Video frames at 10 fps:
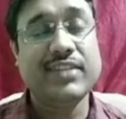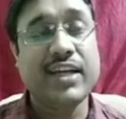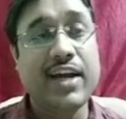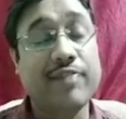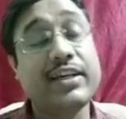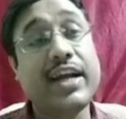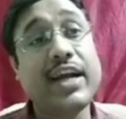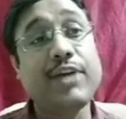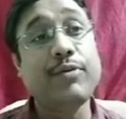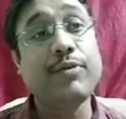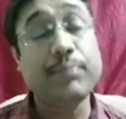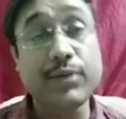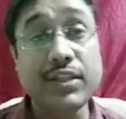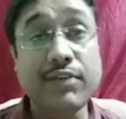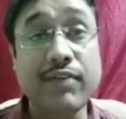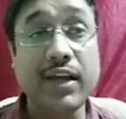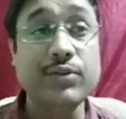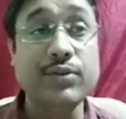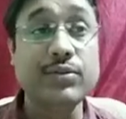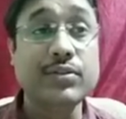After that you will put the
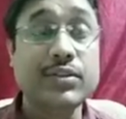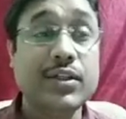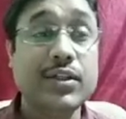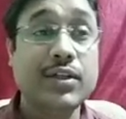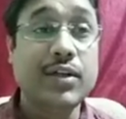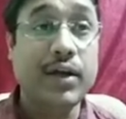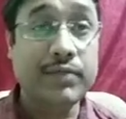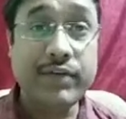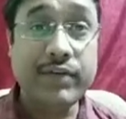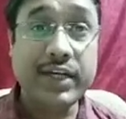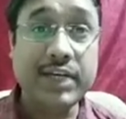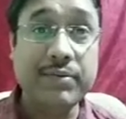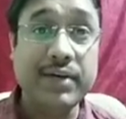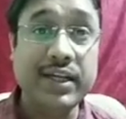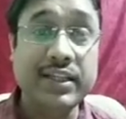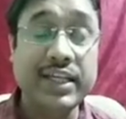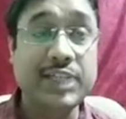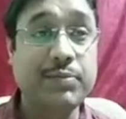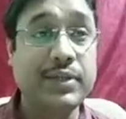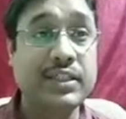value of the variable in the
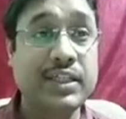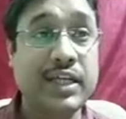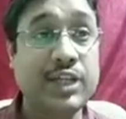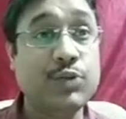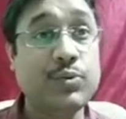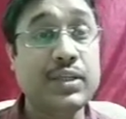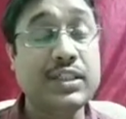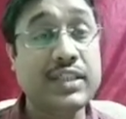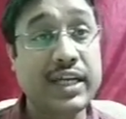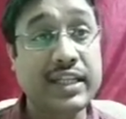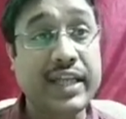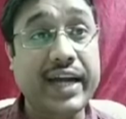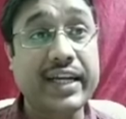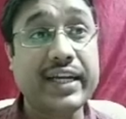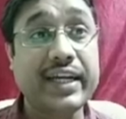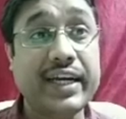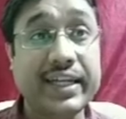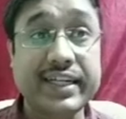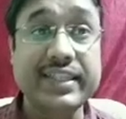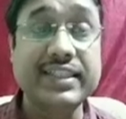expression and you will check that it
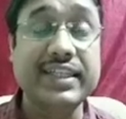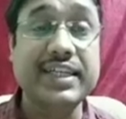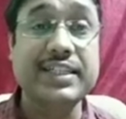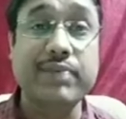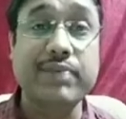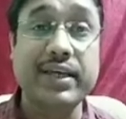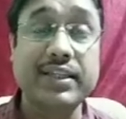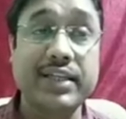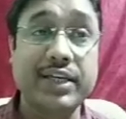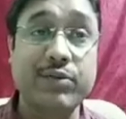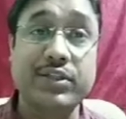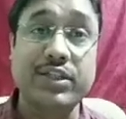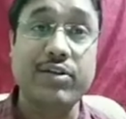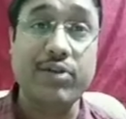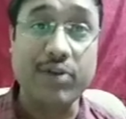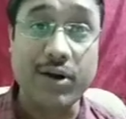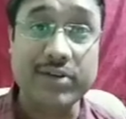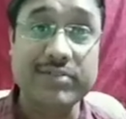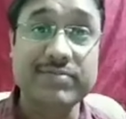is satisfying the equation or not.